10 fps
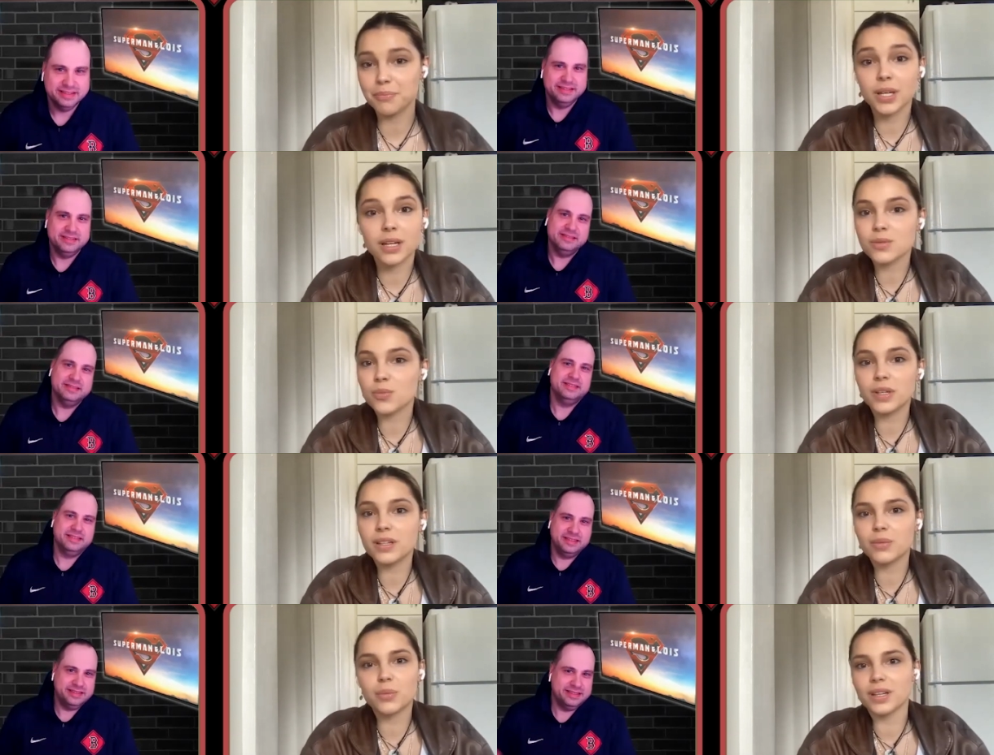Speaker 1: because
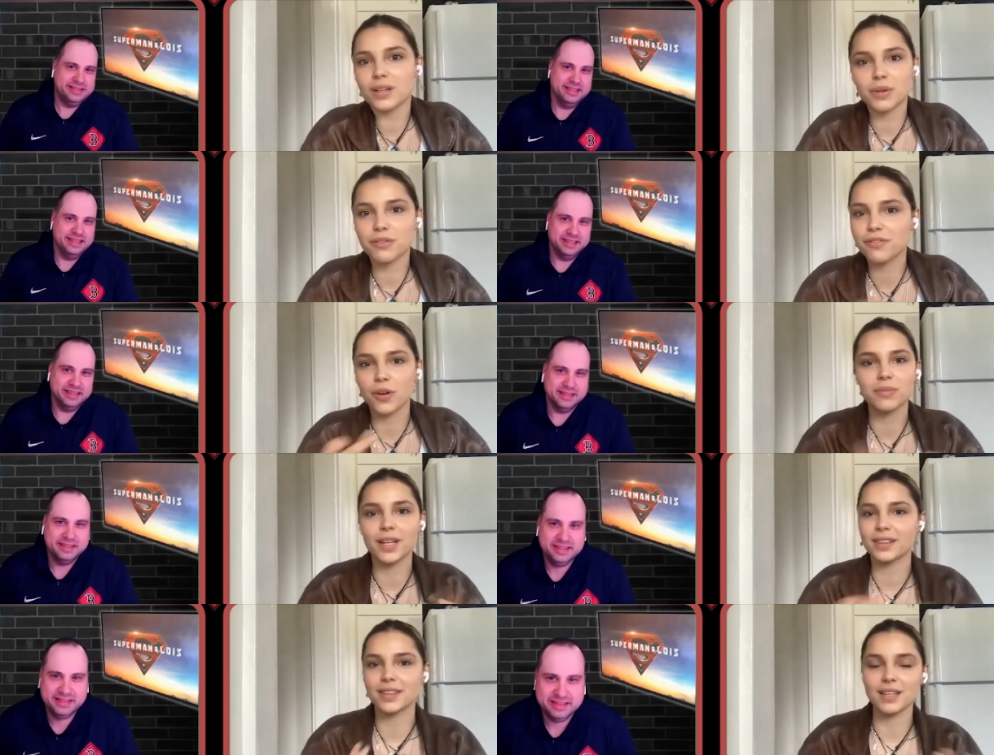we we we film
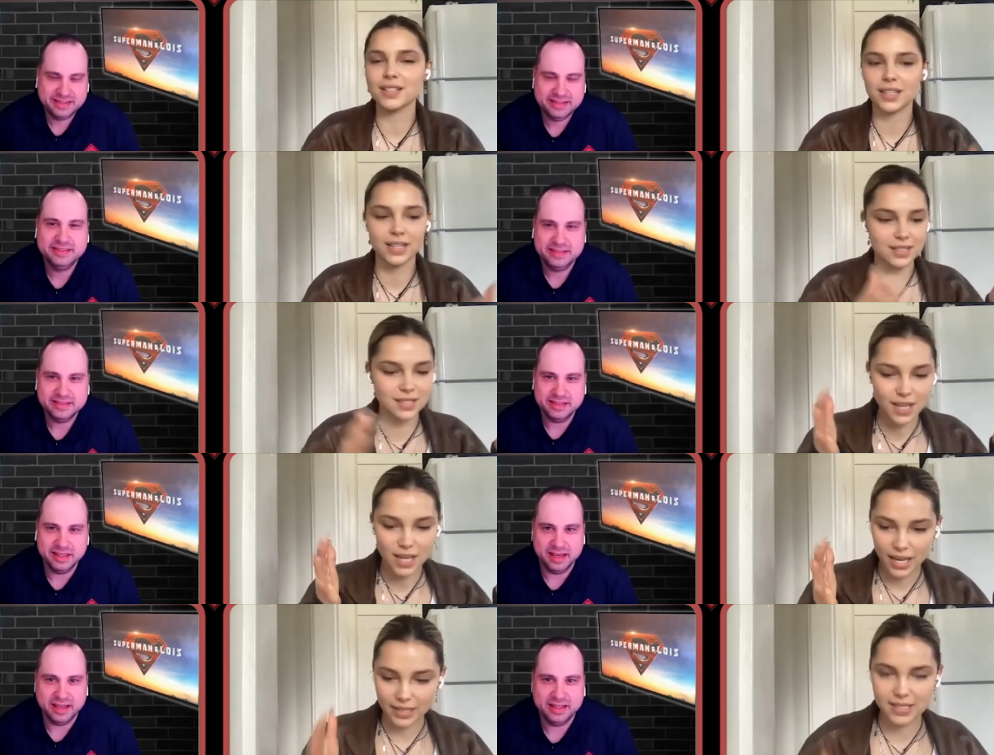like this and it's
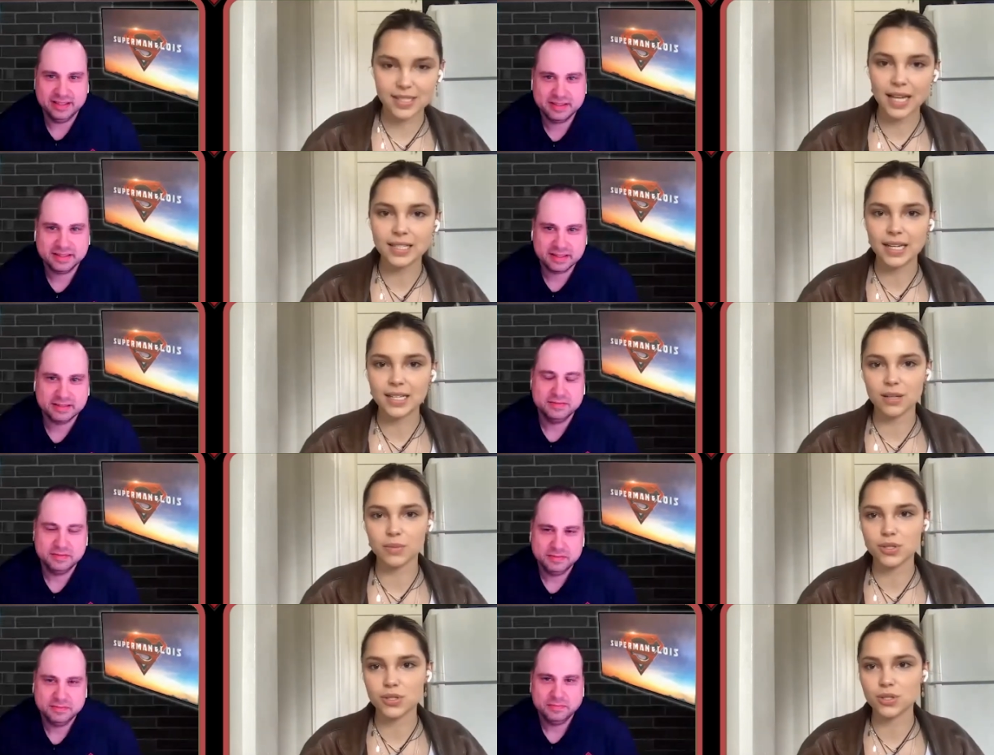yeah. it's 10 days
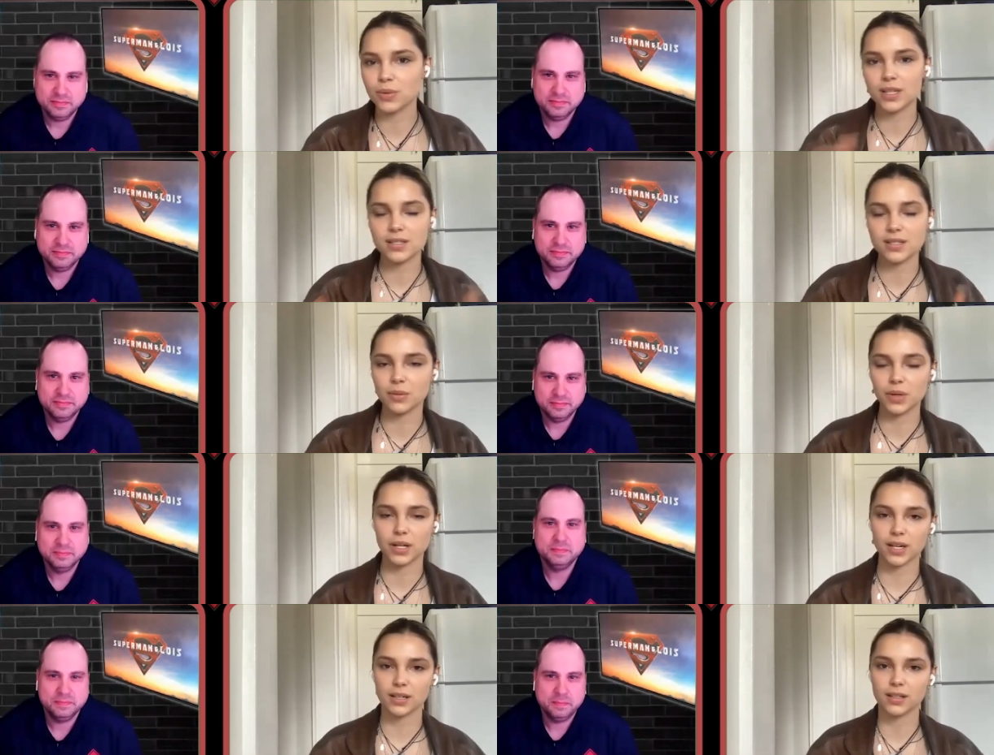almost 2 weeks and then we're
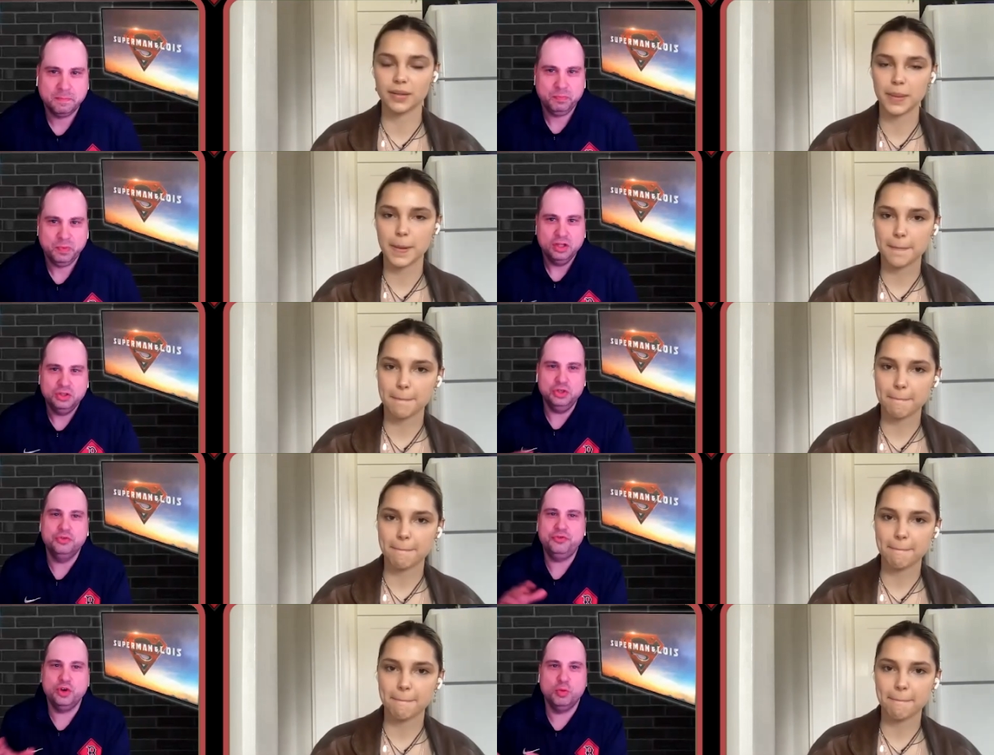good.
Speaker 2: Do you
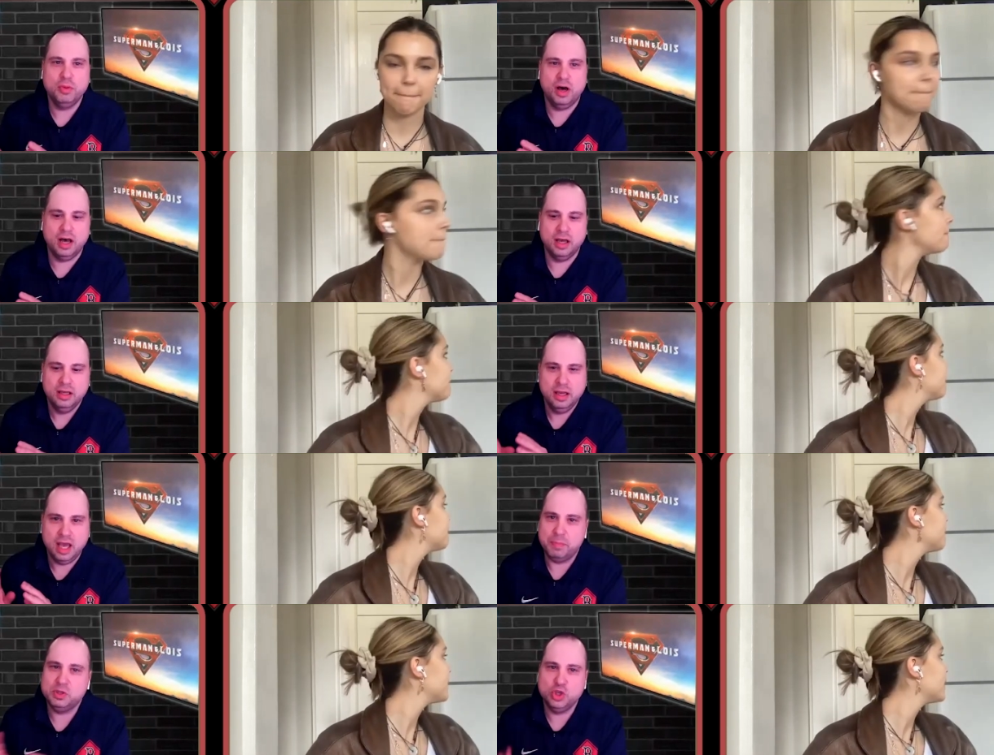film uh
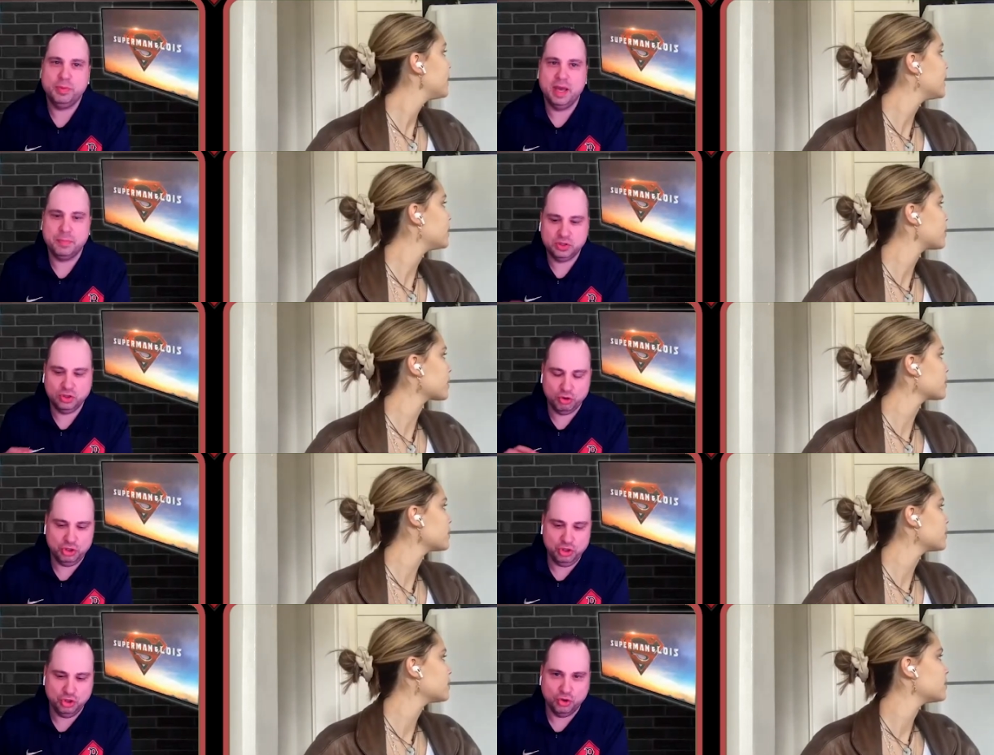episode by episode or
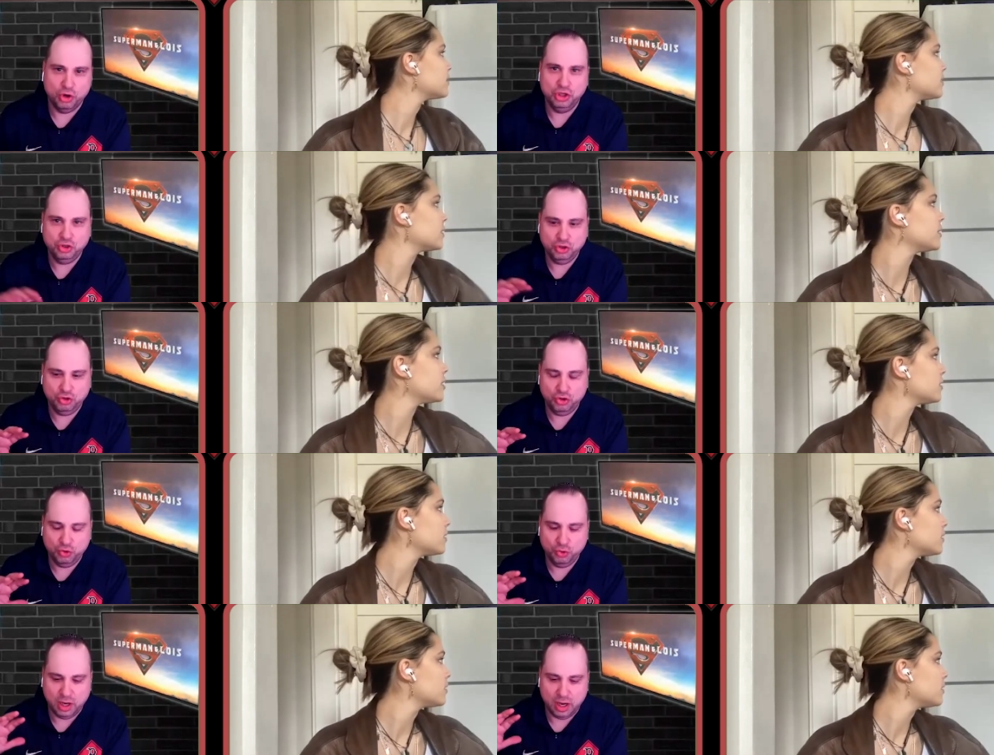do you or do you
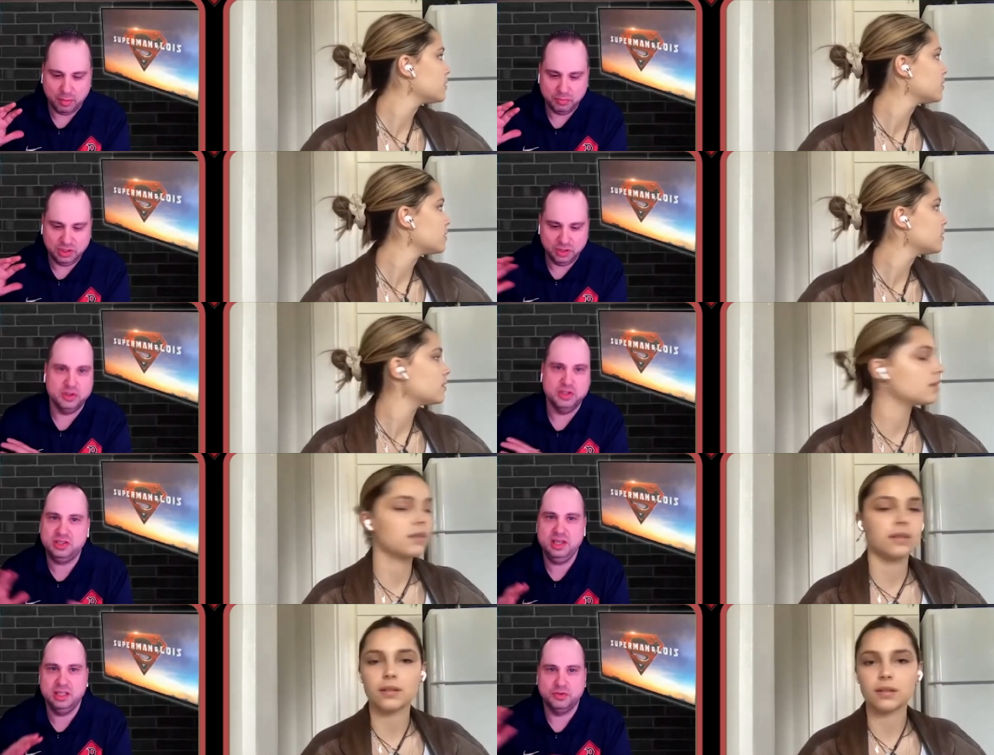do um different
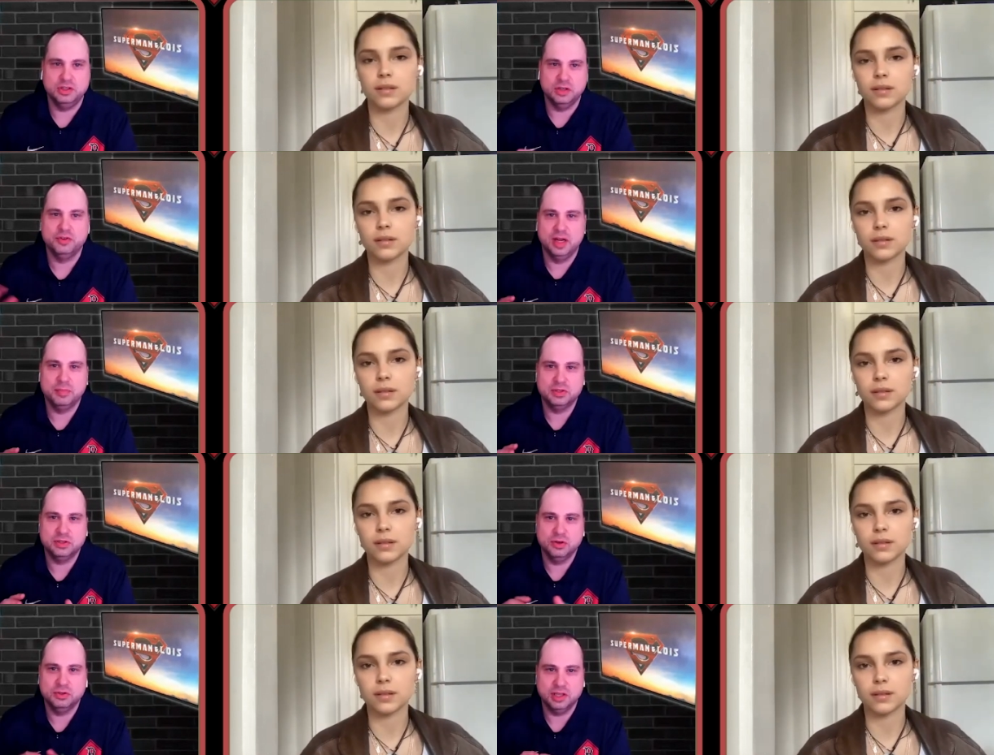scenes for different
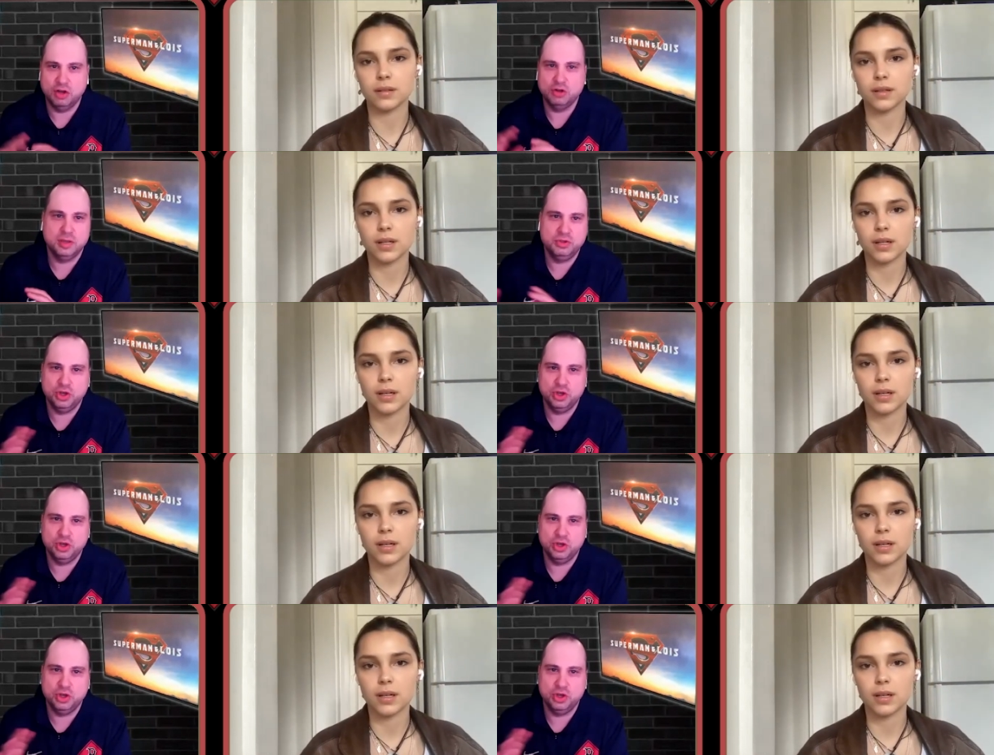episodes because I know some